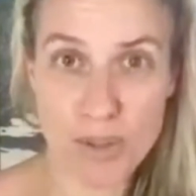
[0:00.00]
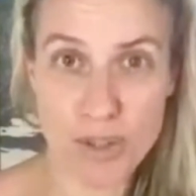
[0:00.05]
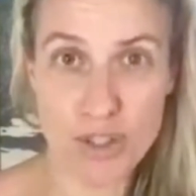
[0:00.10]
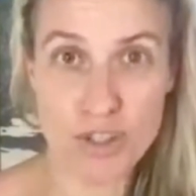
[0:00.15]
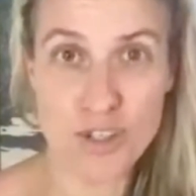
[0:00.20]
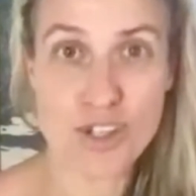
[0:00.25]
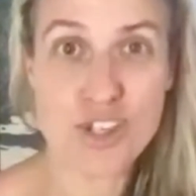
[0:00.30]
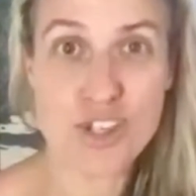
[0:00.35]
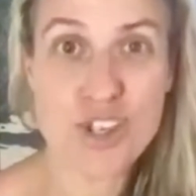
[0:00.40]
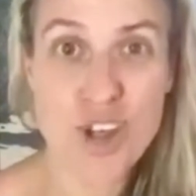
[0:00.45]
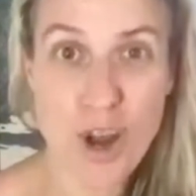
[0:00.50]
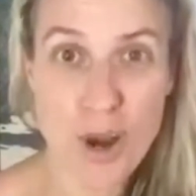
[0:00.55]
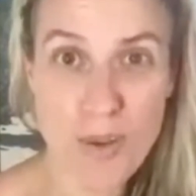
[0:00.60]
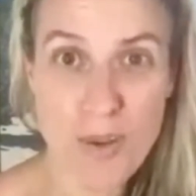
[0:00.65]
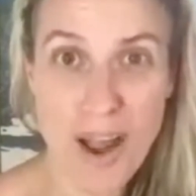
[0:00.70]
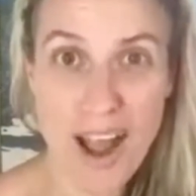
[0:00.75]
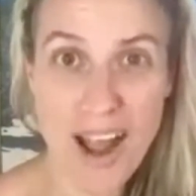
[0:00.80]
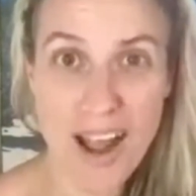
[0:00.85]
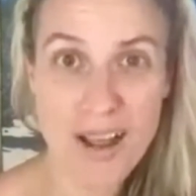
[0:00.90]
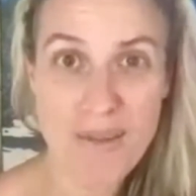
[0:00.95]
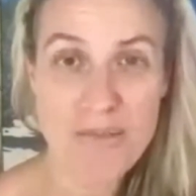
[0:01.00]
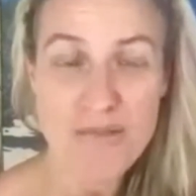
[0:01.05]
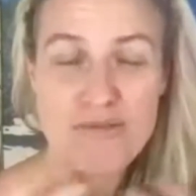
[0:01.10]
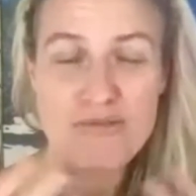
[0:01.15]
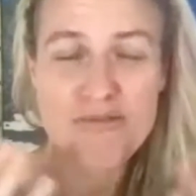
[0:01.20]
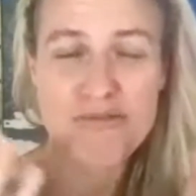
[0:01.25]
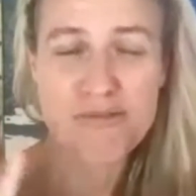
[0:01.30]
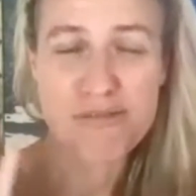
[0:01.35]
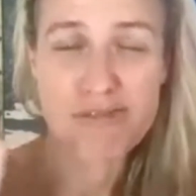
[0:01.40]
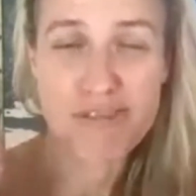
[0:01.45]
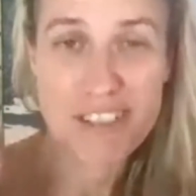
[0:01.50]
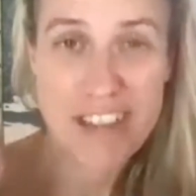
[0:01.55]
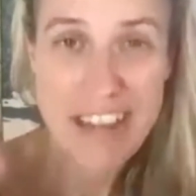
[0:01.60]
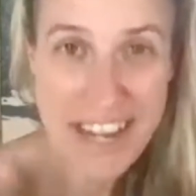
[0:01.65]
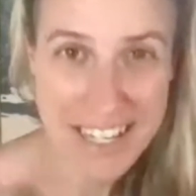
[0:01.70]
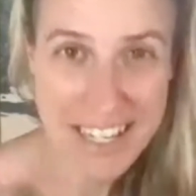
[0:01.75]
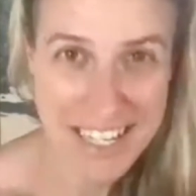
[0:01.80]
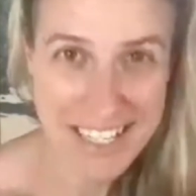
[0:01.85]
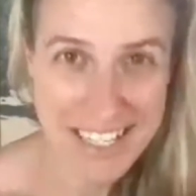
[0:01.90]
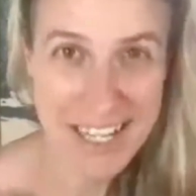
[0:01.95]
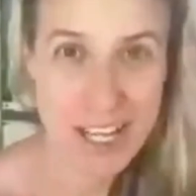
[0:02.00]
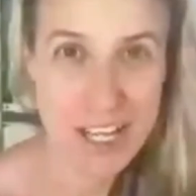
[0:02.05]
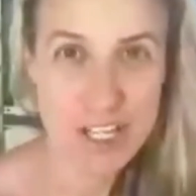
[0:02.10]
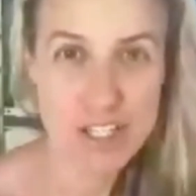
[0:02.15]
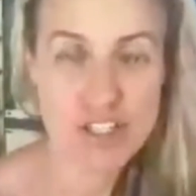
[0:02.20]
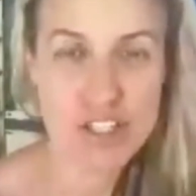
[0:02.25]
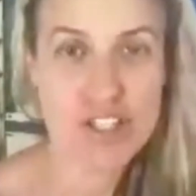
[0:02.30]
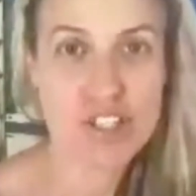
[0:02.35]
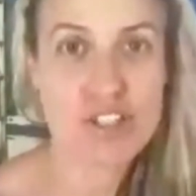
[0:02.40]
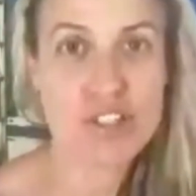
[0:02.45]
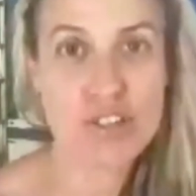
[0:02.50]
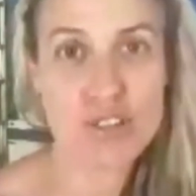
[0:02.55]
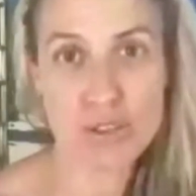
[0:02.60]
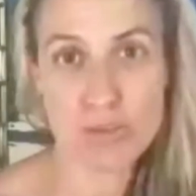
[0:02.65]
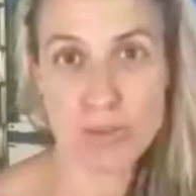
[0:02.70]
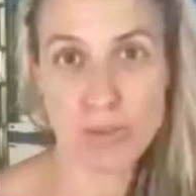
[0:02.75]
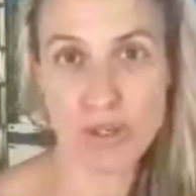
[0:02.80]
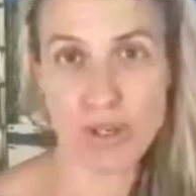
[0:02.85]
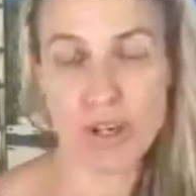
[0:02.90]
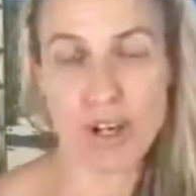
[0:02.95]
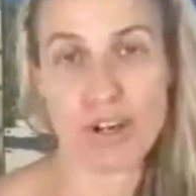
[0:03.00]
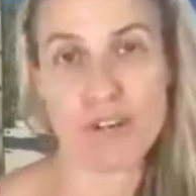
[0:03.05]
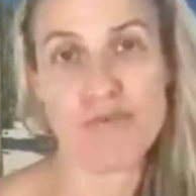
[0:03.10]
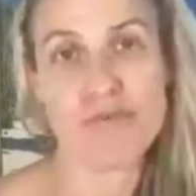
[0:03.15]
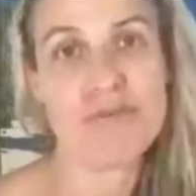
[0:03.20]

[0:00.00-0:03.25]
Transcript: You show up ready to do the work,